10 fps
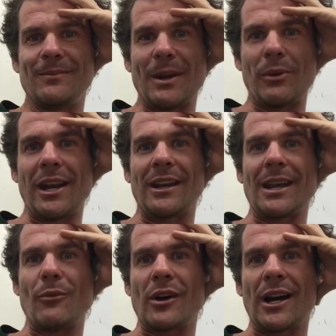People need to
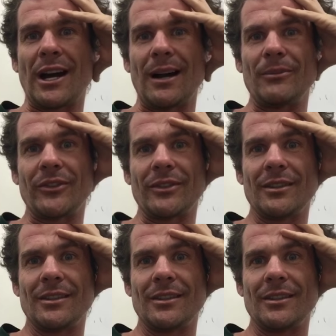get more carbs.